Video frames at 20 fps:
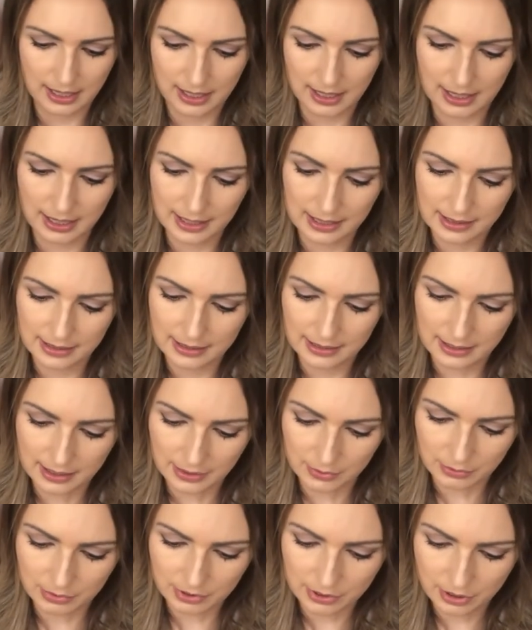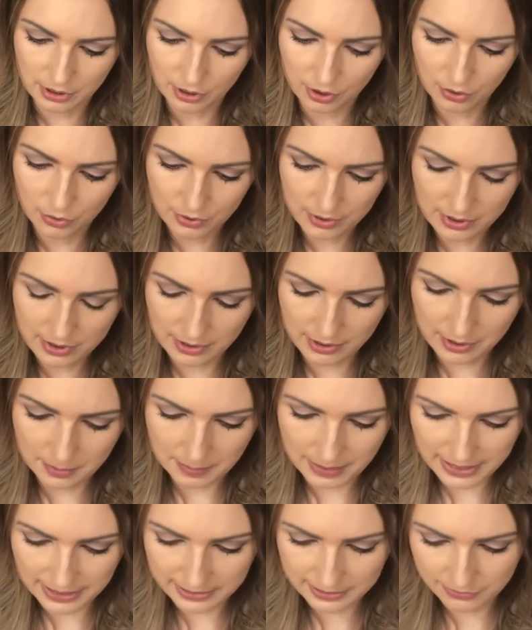and I will close the
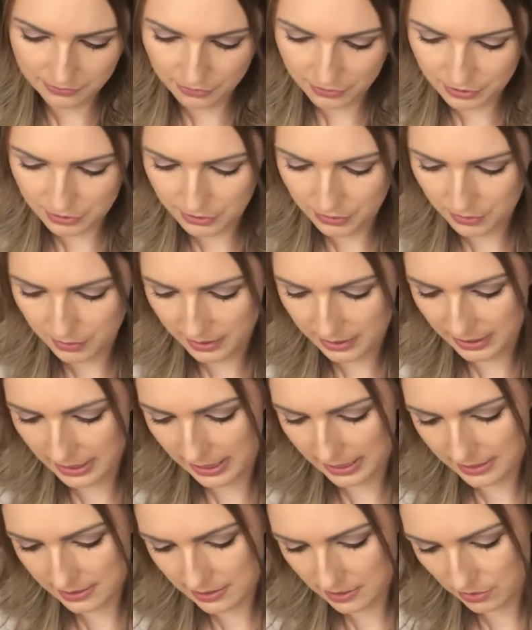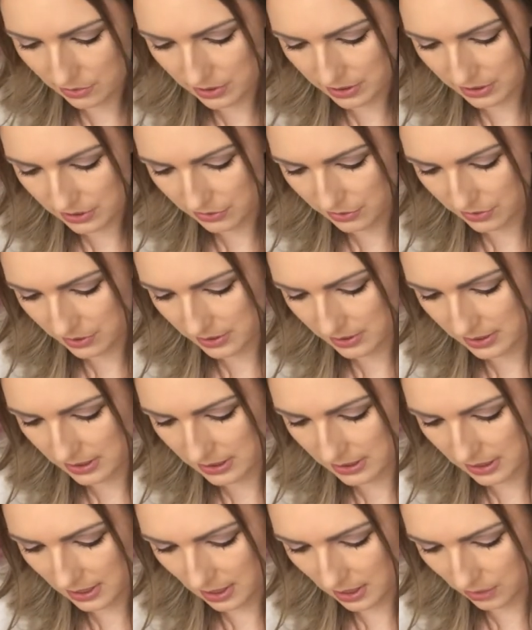belt for you again so that you
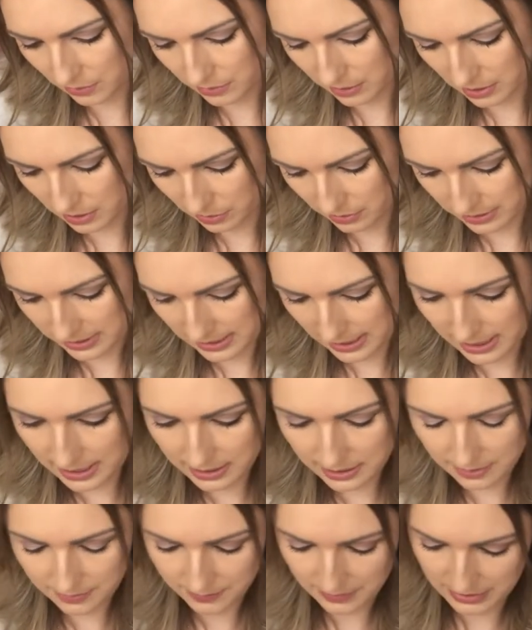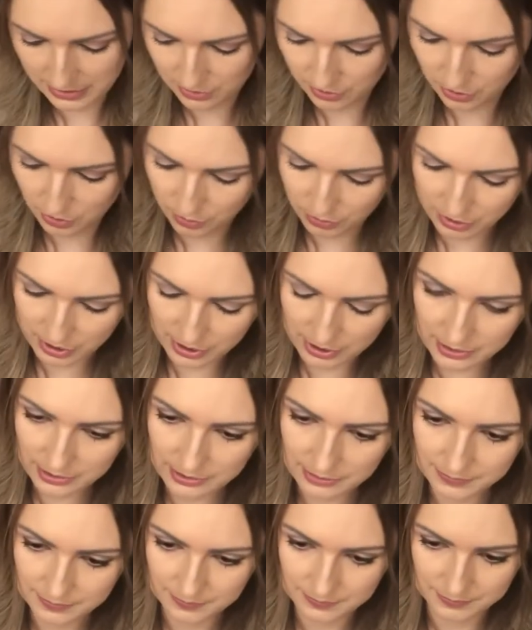see how it looks like in total.